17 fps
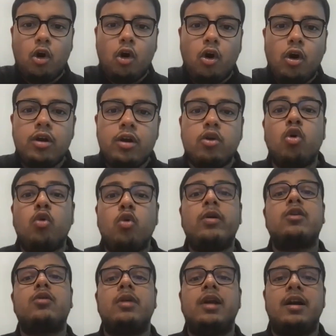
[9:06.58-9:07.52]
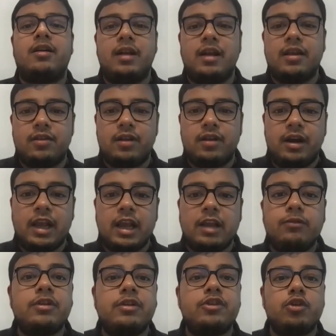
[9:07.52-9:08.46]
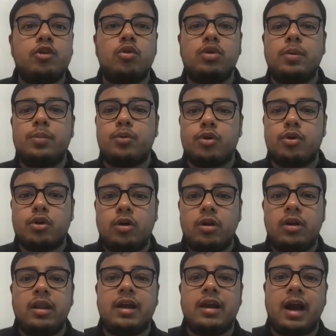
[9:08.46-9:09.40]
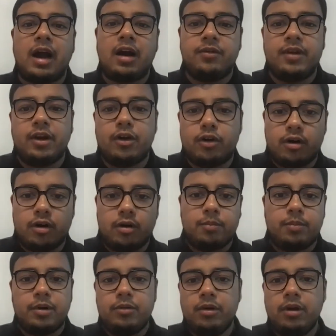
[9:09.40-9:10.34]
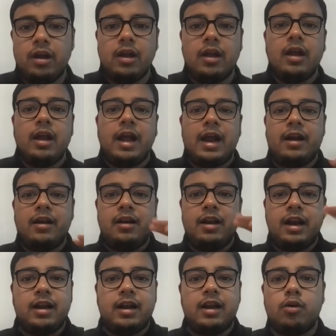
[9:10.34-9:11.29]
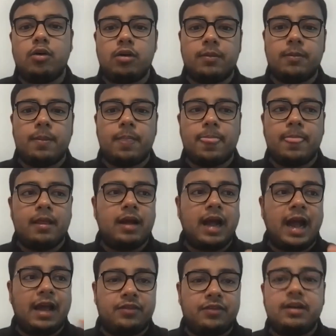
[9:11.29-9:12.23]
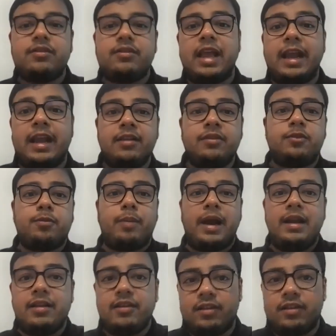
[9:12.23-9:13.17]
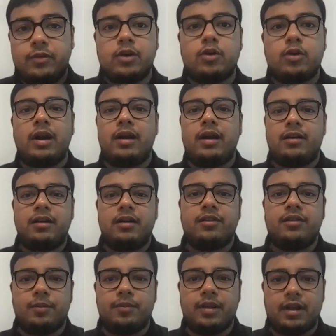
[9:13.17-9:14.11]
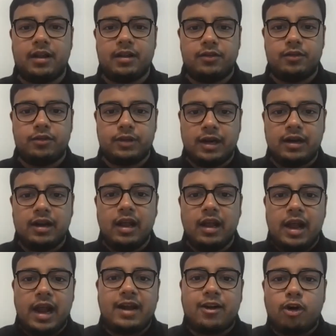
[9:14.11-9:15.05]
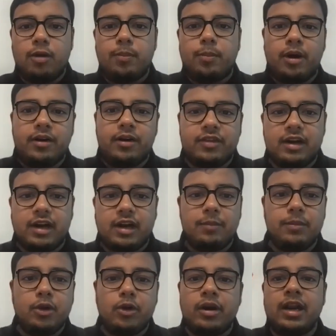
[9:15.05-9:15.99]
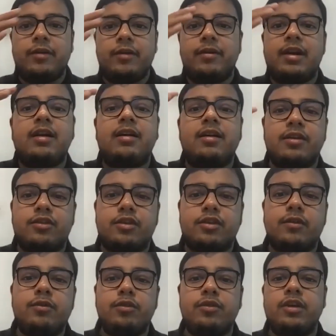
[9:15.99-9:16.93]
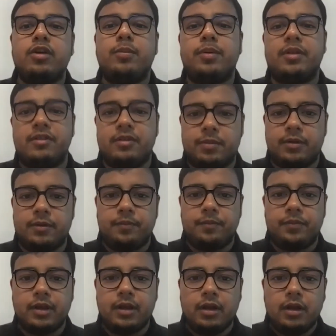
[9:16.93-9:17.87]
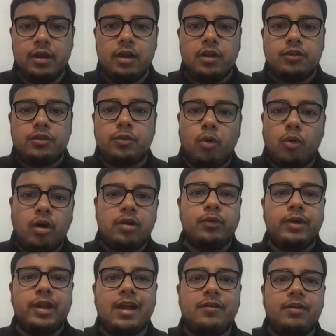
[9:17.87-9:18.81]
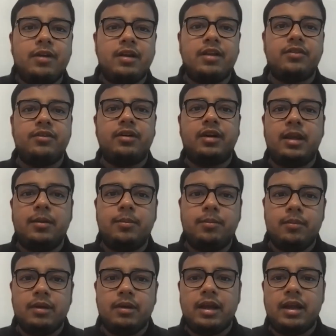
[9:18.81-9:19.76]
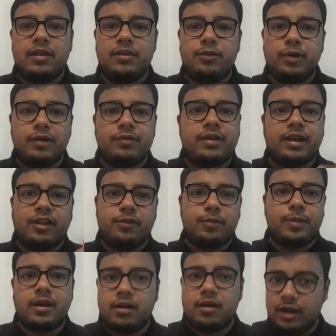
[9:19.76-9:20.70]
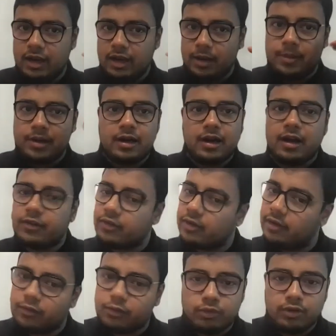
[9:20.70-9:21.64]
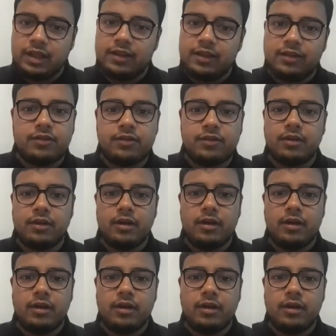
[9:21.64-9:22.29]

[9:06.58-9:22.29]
Or over-collateralized lending, in which you go to a protocol like Aave or Compound and lend out assets against by receiving collateral in something else, so that at all points in time you are never at risk of losing a principal. So what we have done as a team is we have transparently limited ourselves to these